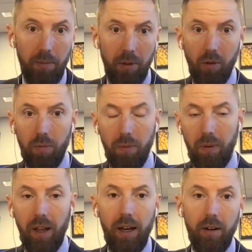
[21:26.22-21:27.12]
corporate
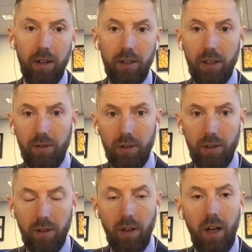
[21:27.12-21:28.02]
ladder and et cetera, et
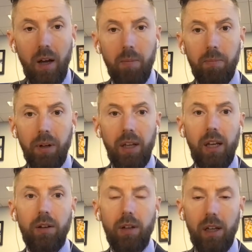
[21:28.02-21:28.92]
cetera. But
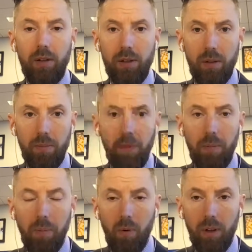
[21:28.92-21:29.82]
here's the
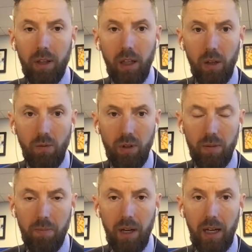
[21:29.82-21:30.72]
point that you just
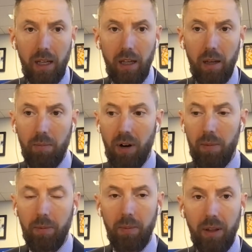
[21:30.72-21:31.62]
made, and
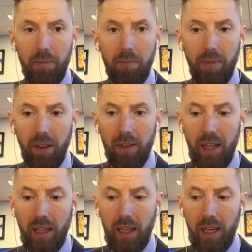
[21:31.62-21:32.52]
probably the
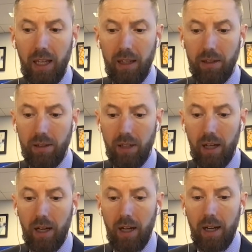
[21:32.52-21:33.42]
thing that is
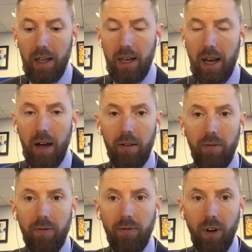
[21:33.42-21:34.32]
not
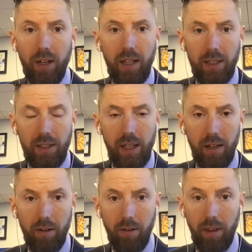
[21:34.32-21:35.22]
front and
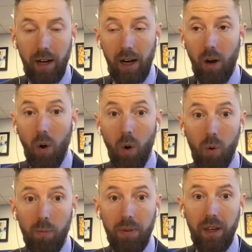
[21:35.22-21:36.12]
center that I
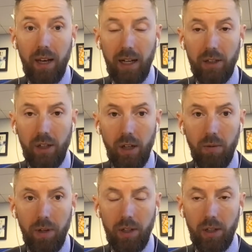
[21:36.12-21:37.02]
hope the next
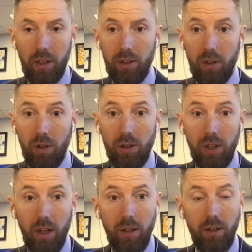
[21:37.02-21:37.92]
generation starts
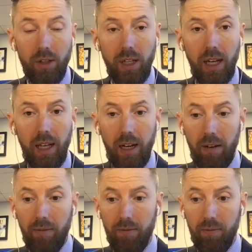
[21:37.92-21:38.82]
to understand, and
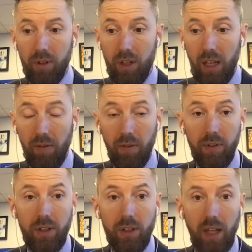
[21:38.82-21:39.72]
if even if
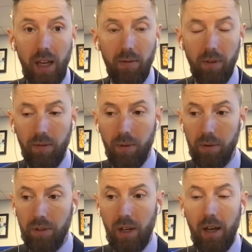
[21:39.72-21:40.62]
it's just a handful of folks,